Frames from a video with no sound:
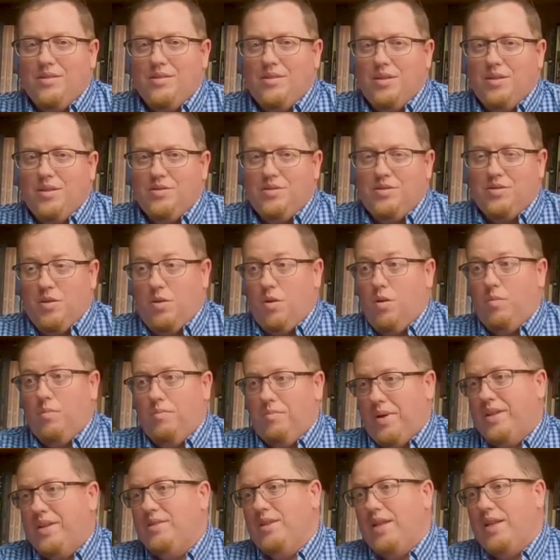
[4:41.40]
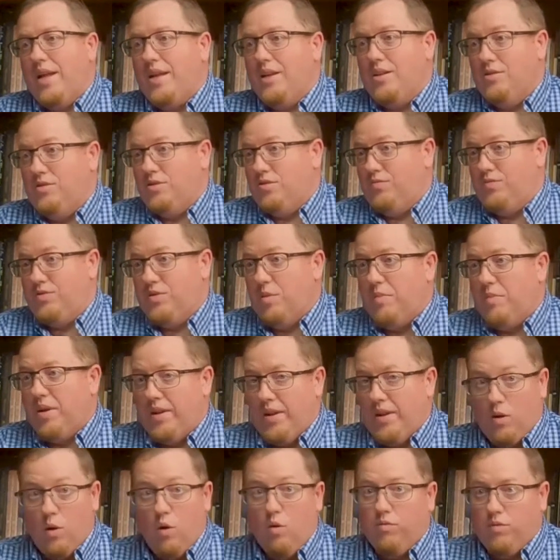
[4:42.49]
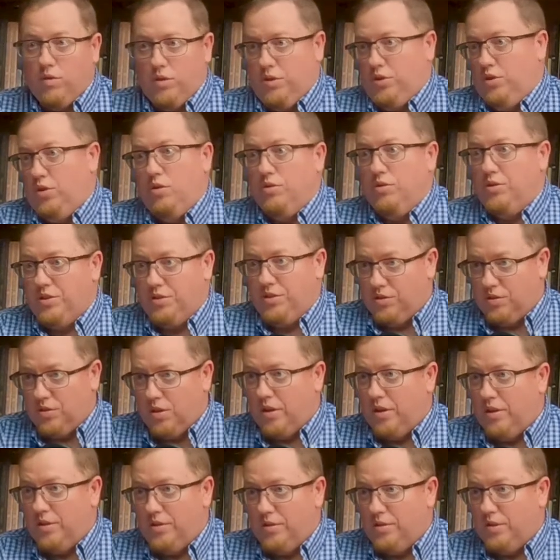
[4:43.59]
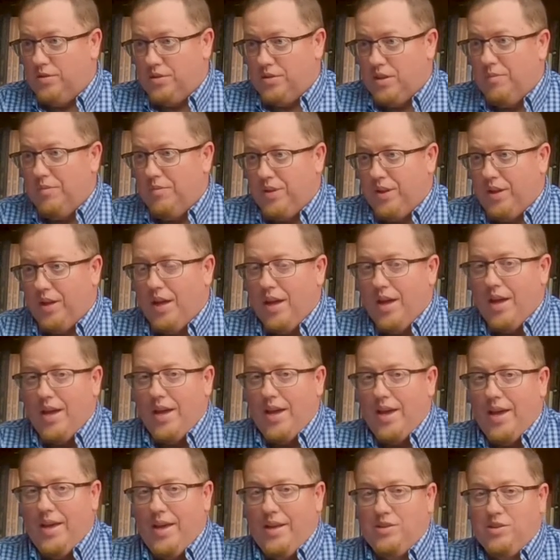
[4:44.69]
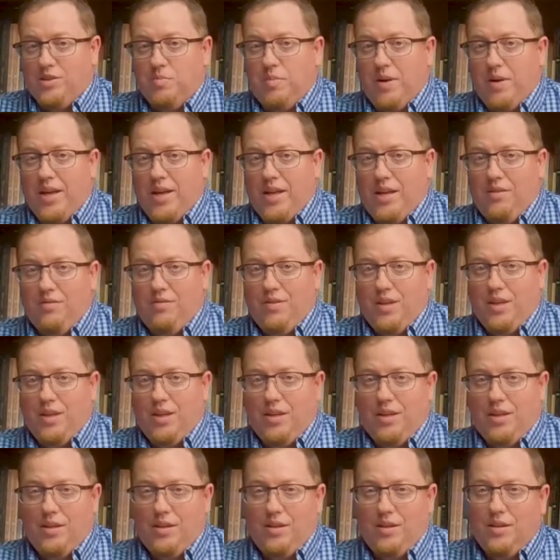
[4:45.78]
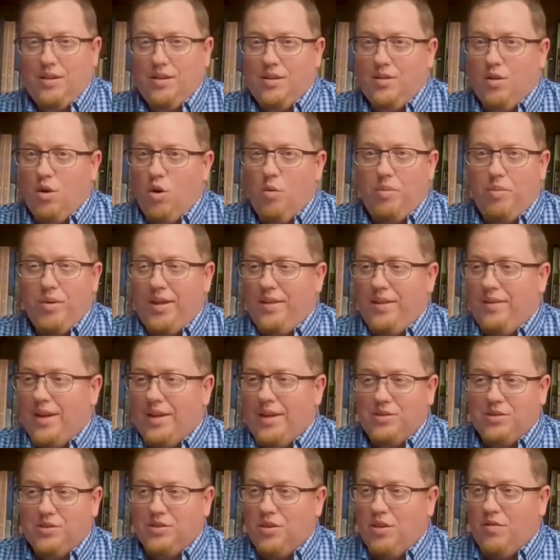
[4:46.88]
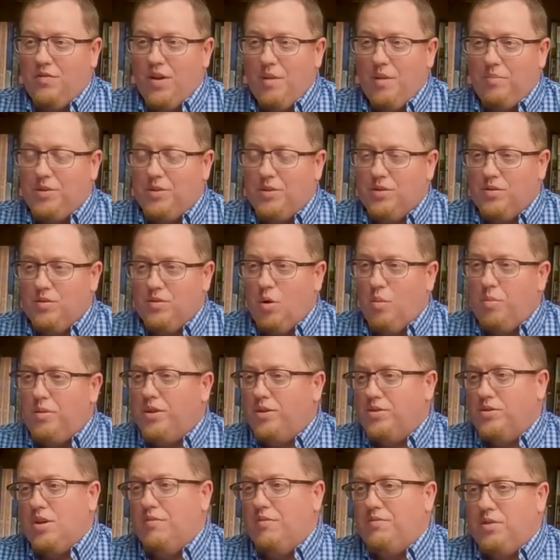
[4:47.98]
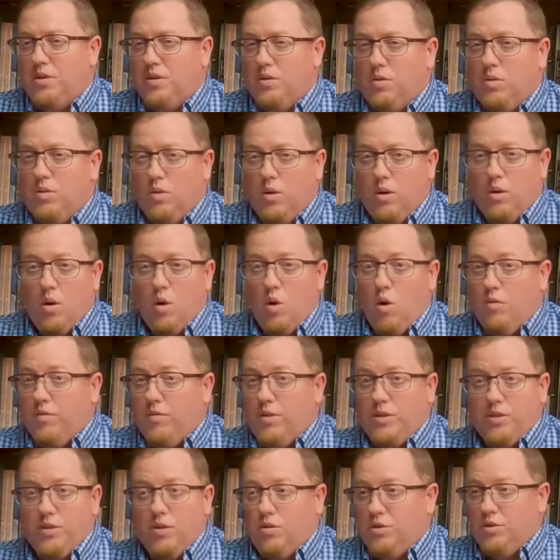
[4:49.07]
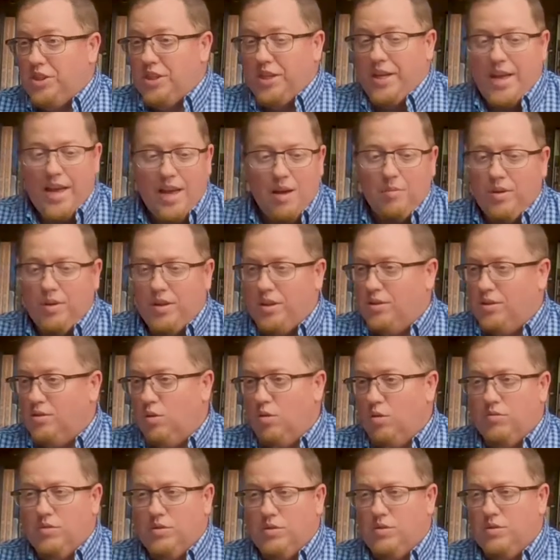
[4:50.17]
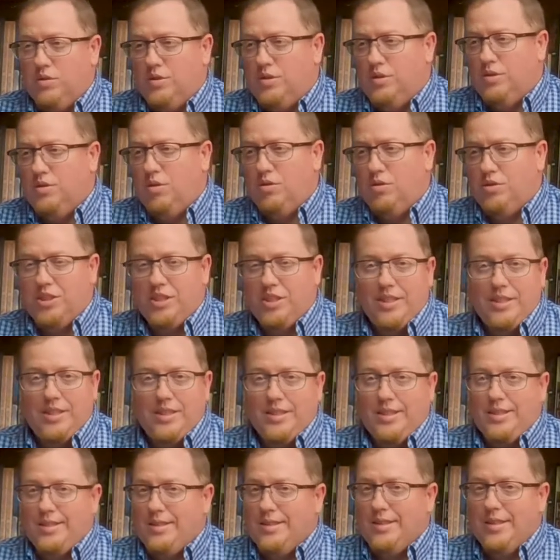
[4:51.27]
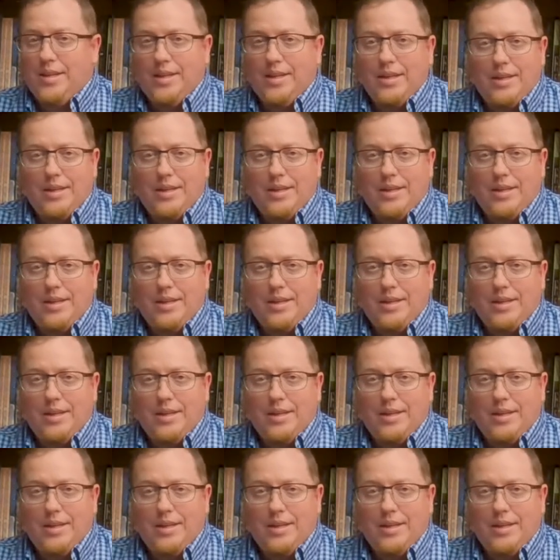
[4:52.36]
is basically an addict is somebody that overindulges on something. And just by opening that yourself up, you're opening yourself to overindulge in gambling. You're overindulging in